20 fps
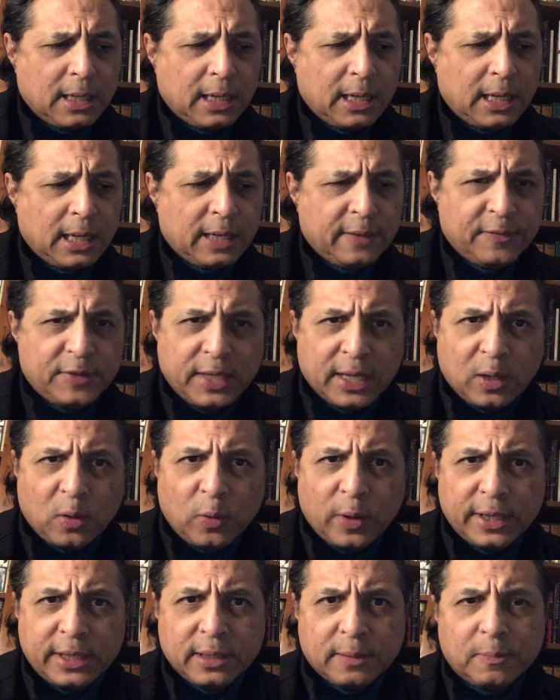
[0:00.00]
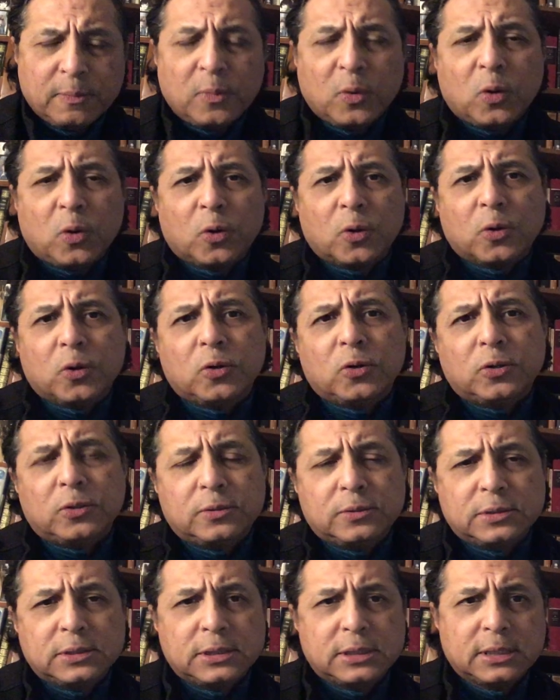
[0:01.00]
And if you take away the moral
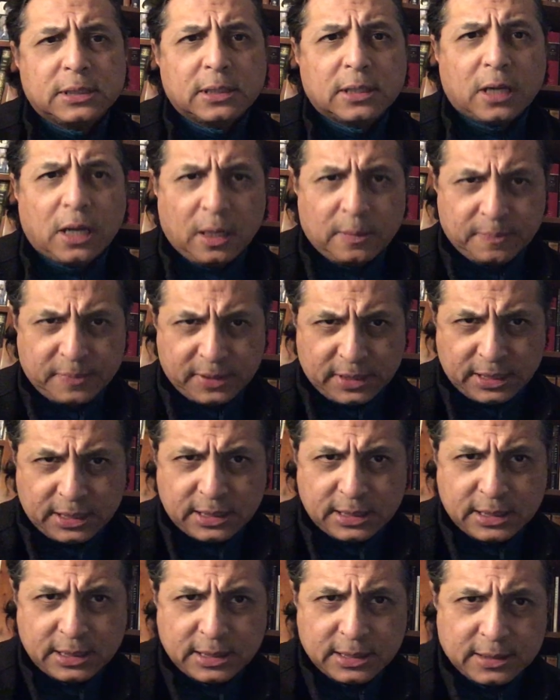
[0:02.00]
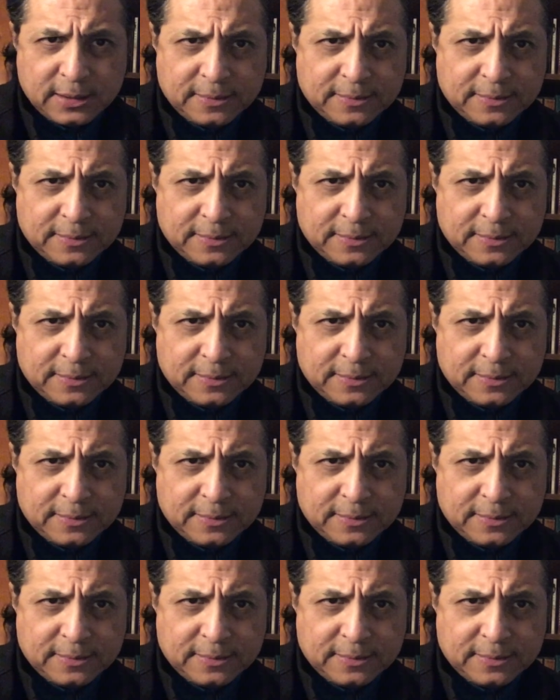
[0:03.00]
compass,